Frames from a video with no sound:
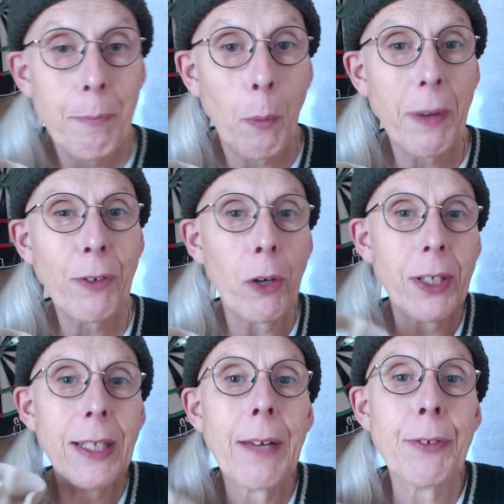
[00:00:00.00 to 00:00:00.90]
But we've
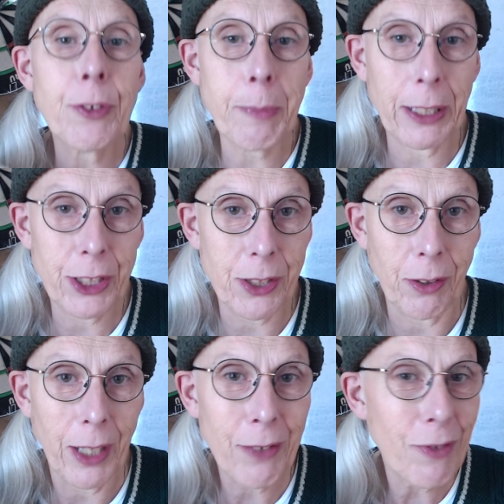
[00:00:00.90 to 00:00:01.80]
got an
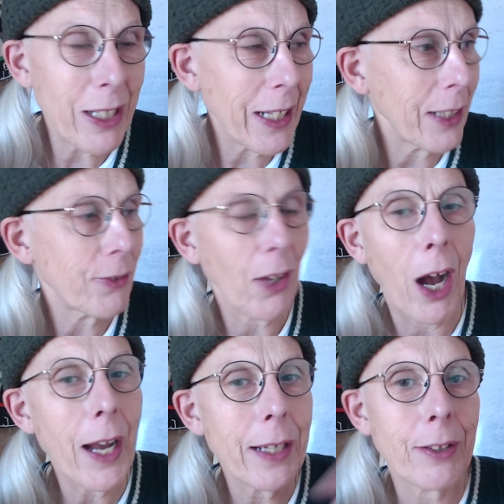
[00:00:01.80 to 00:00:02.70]
11-dimensional, and really it's
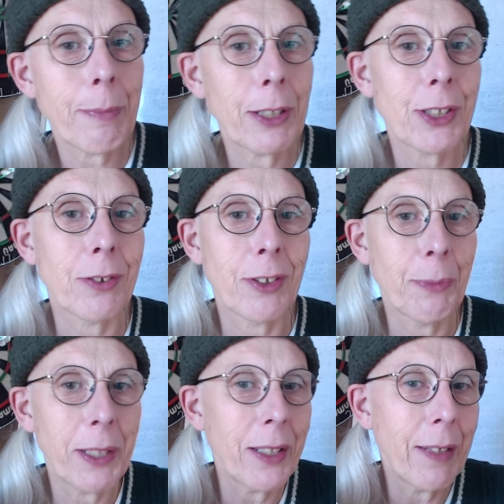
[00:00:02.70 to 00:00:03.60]
higher dimensional
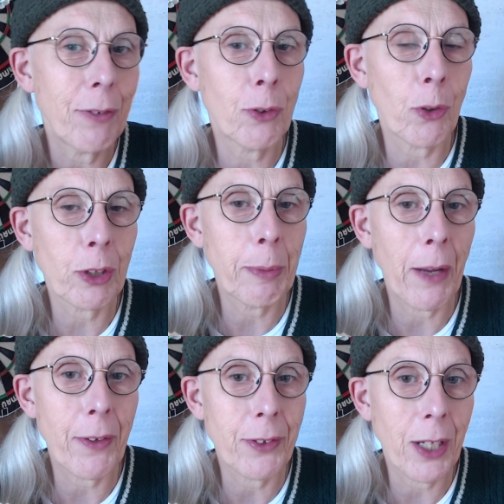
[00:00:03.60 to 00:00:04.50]
because we didn't even talk
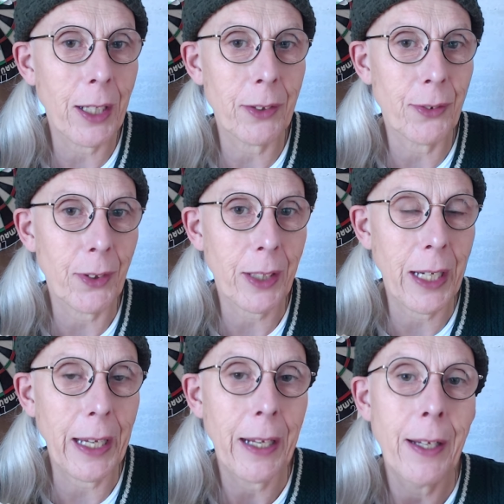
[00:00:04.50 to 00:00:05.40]
about the darts,
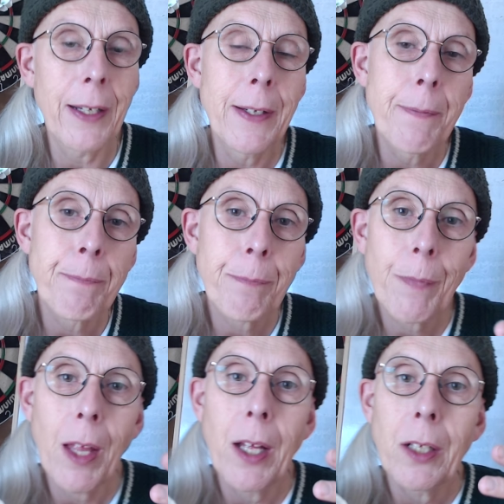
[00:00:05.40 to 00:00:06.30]
okay?
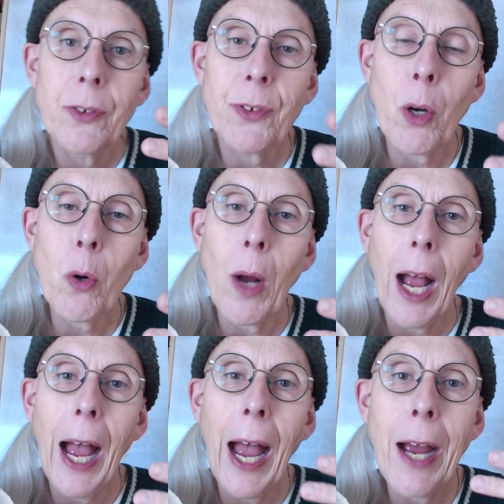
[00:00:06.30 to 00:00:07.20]

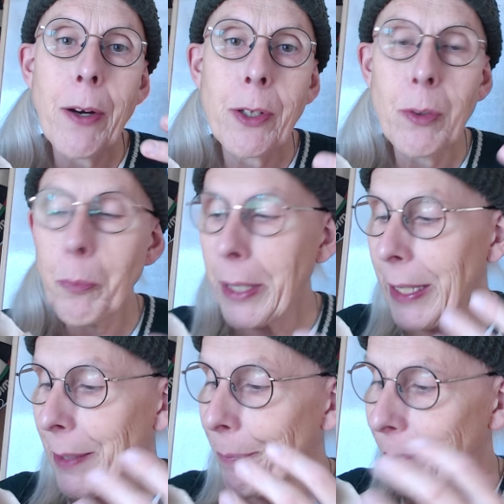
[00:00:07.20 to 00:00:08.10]
So how can
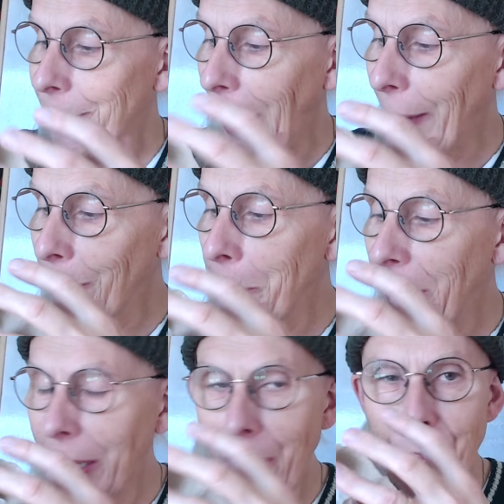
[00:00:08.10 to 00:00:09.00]
we
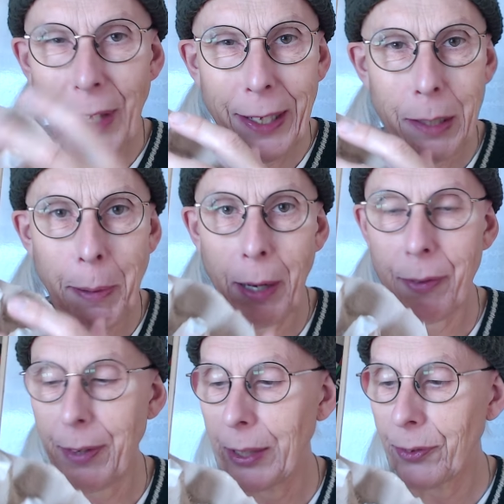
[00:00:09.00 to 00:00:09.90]
kind of think
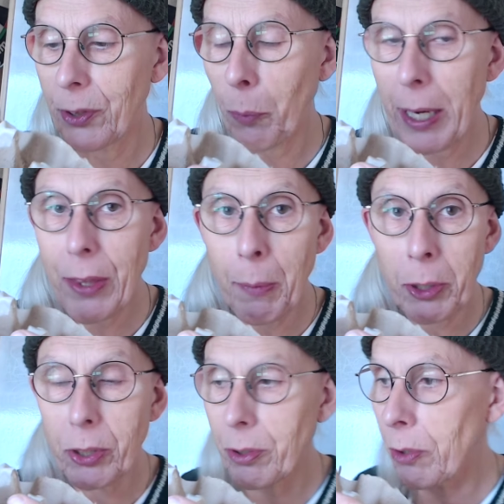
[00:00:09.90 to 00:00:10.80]
about this? And the way that I
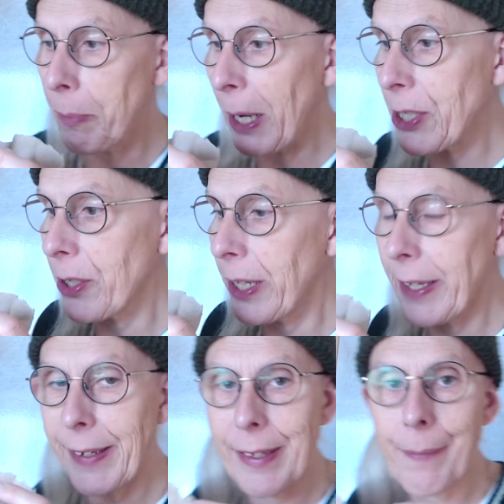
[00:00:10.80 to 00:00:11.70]
want you to imagine it
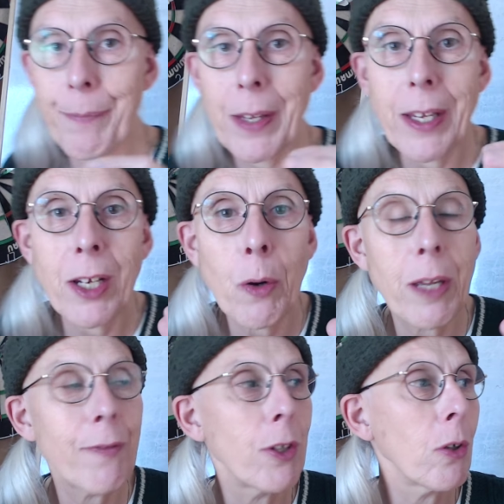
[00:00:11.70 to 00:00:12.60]
is, you know,
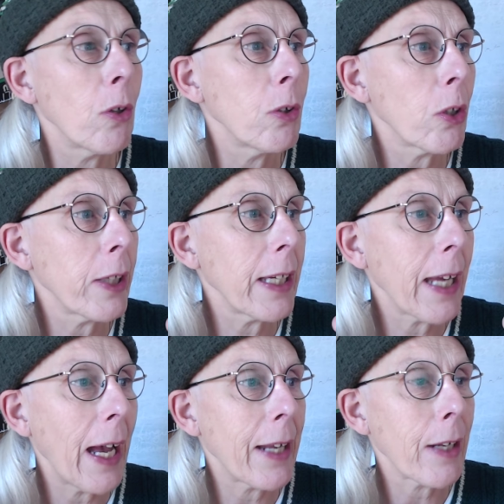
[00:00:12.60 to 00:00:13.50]
if you're
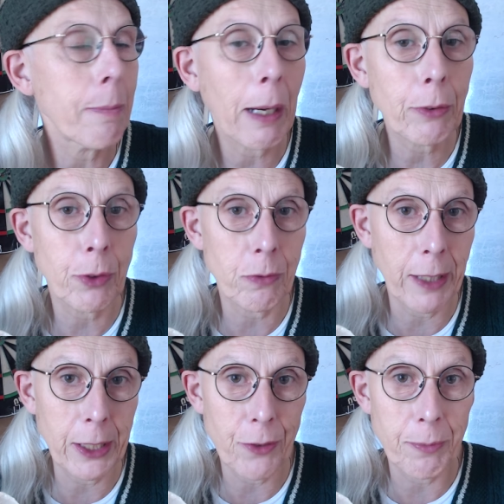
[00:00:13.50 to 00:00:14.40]
looking at a mountain
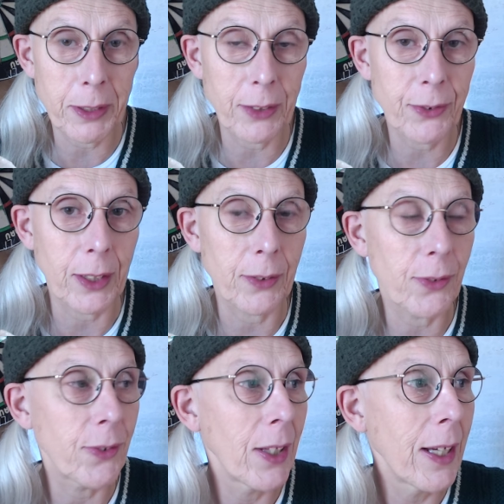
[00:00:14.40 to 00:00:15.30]
range from a
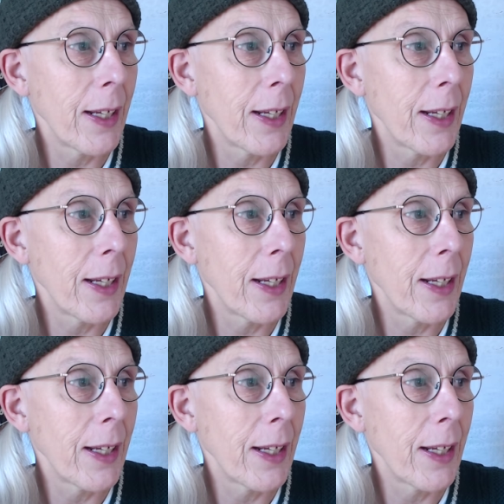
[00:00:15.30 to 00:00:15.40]
distance,